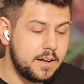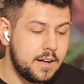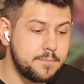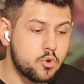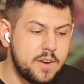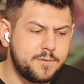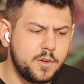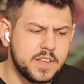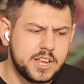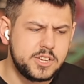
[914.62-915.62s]
I'm grateful
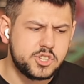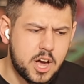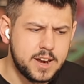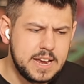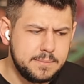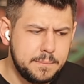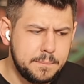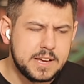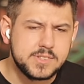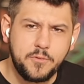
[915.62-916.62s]
that he shot it,
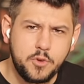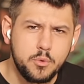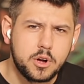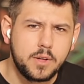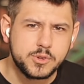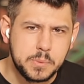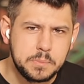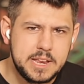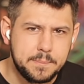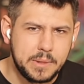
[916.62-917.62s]
because if you recall, there's a
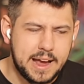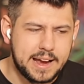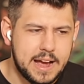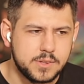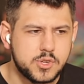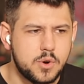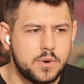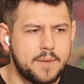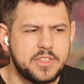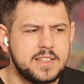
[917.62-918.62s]
media blackout. So
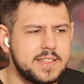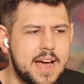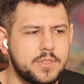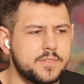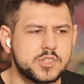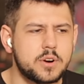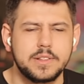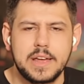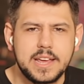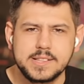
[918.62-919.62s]
I think now they've started
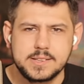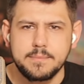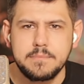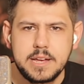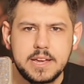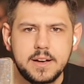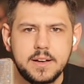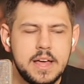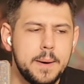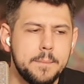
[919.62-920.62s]
letting in some
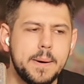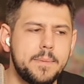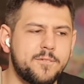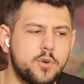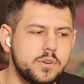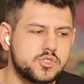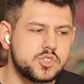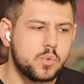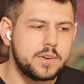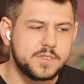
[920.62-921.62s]
media, but before it was
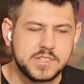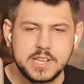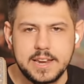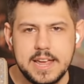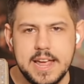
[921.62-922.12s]
just one facility.